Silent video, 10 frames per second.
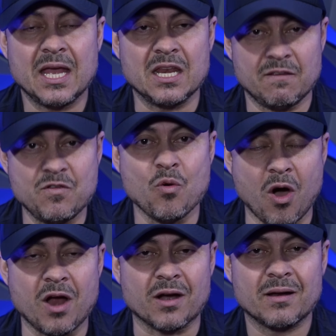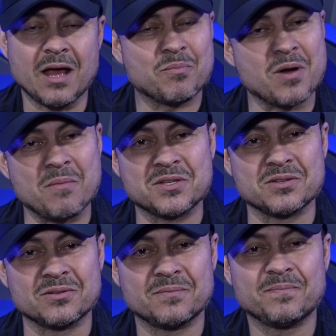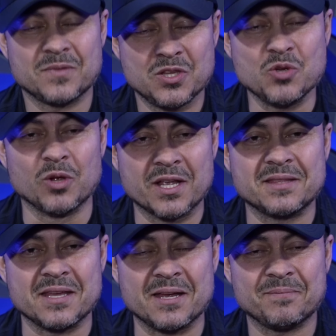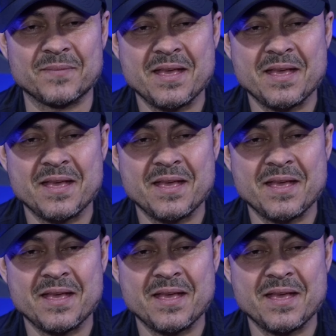And if you are, I promise you, you will get there.